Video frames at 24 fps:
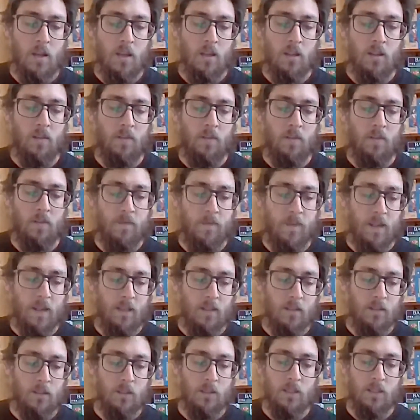The
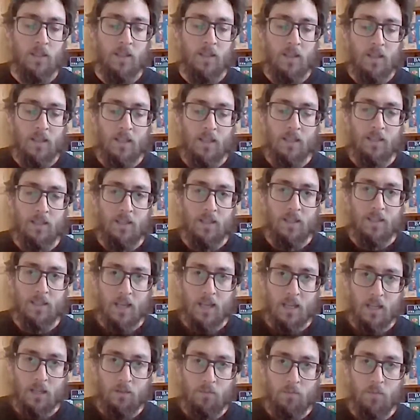field is the
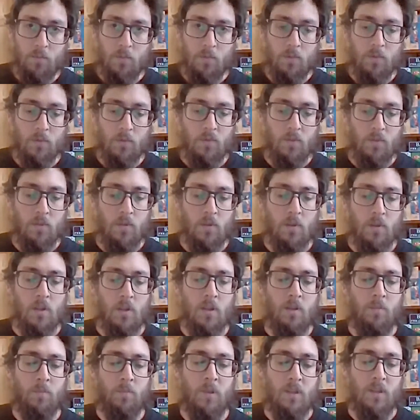same,
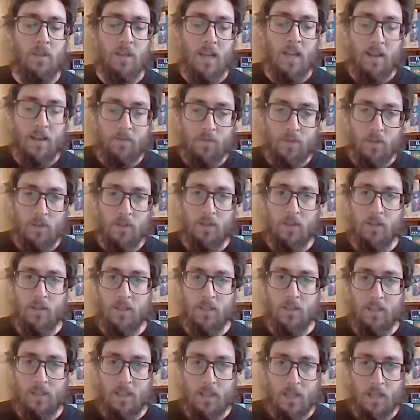but never
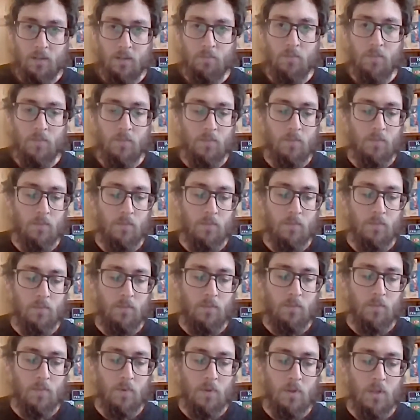the same.
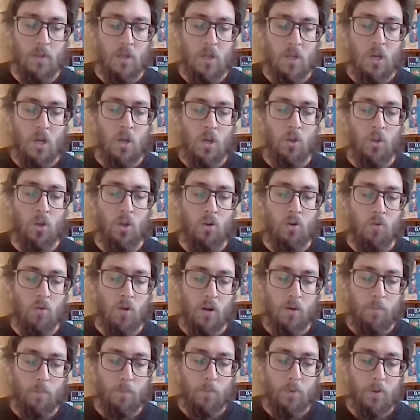The
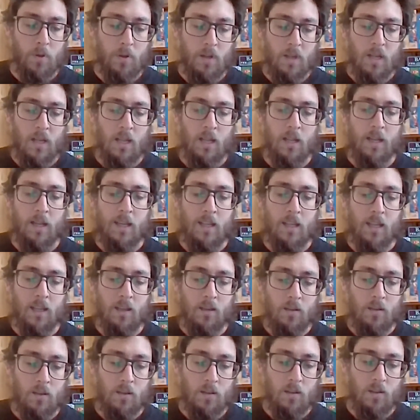crop, like the
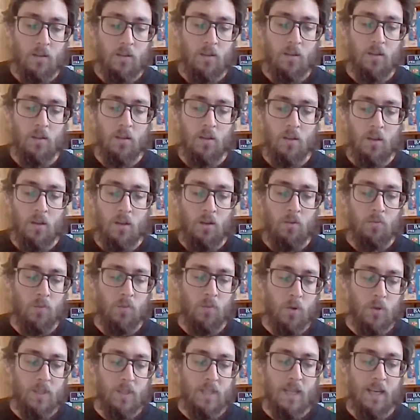earth,
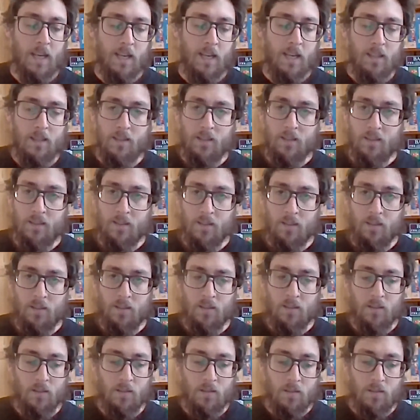rotates,
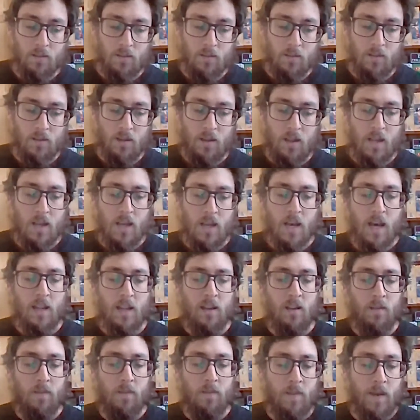
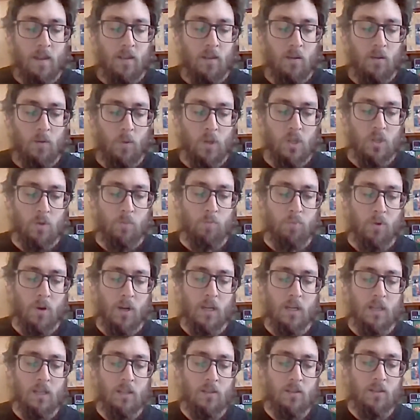and the feather which
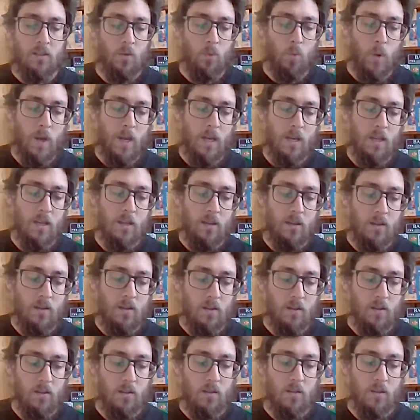brings the wind
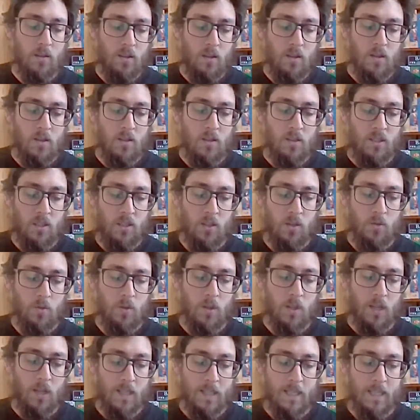
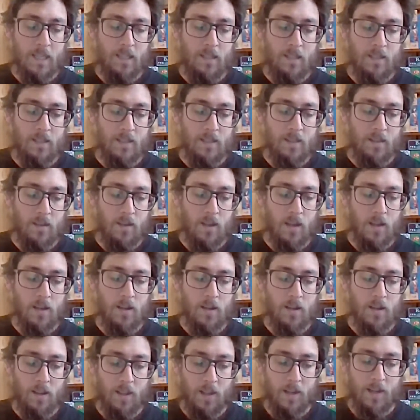soon lines
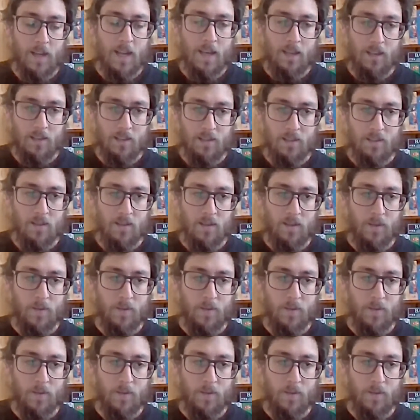another nest.